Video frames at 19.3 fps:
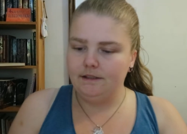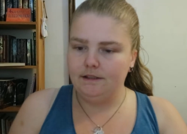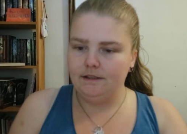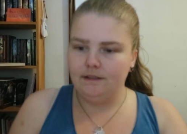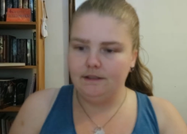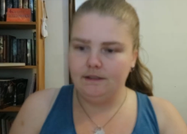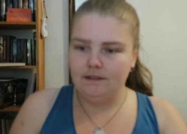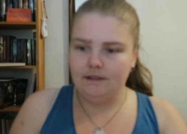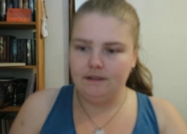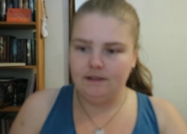
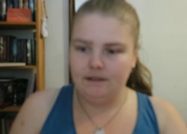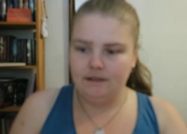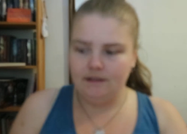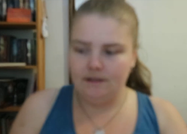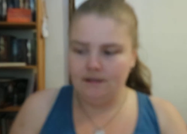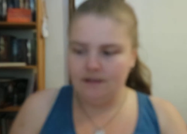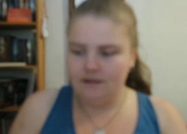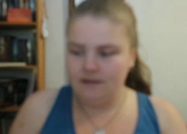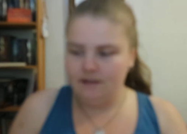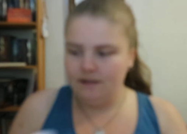
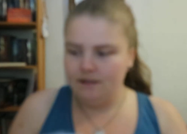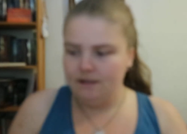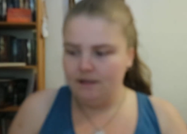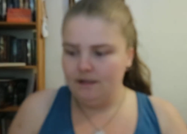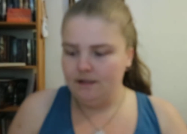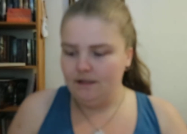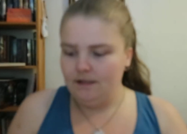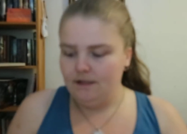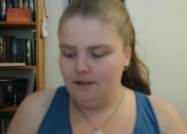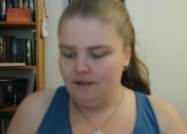
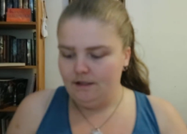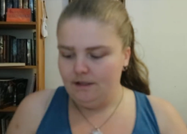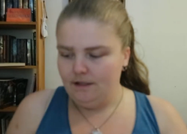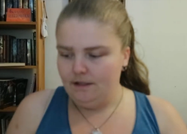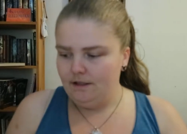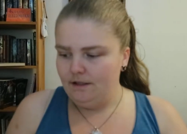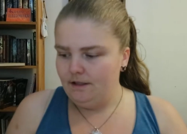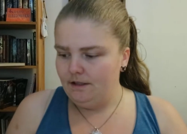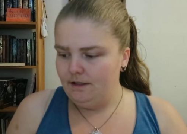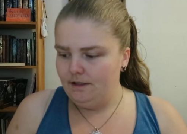
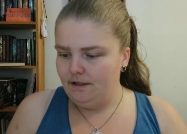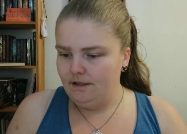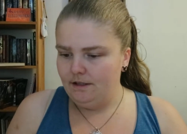Nothing is said.